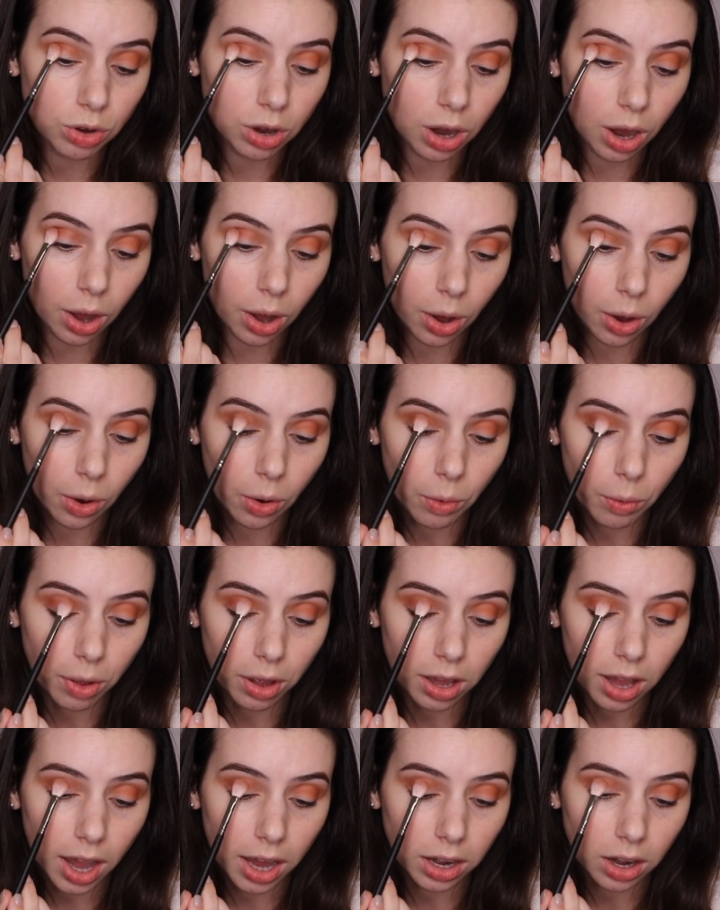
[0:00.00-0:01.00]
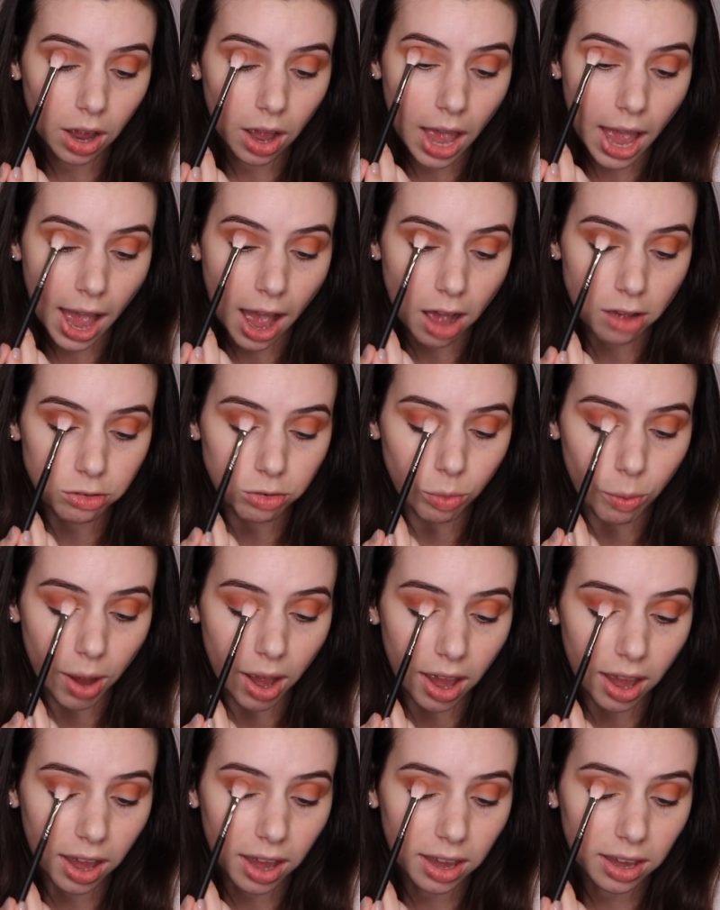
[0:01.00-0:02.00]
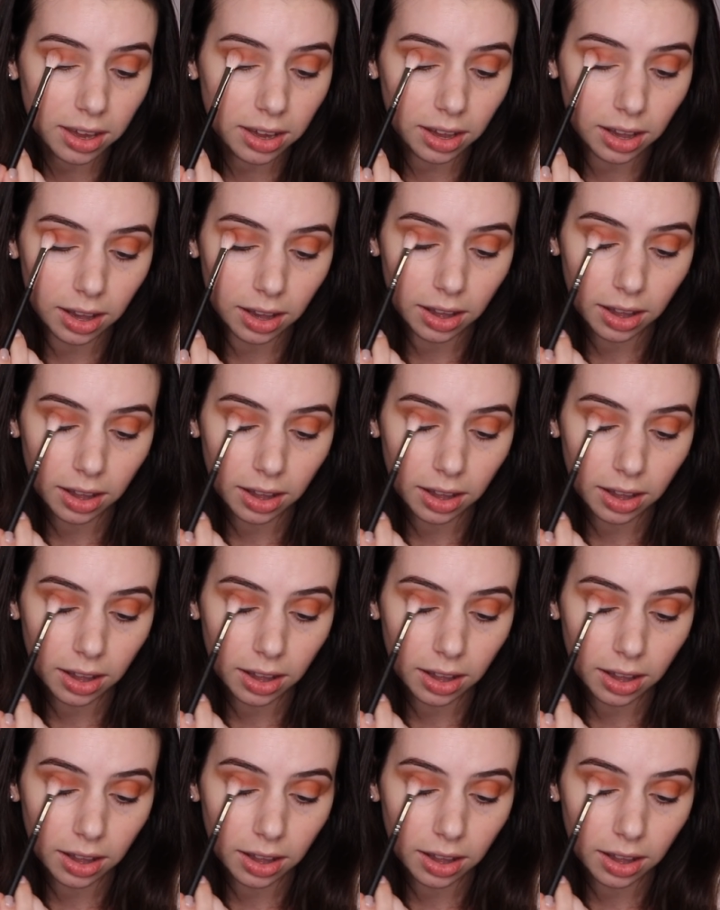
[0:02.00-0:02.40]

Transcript: go kind of halfway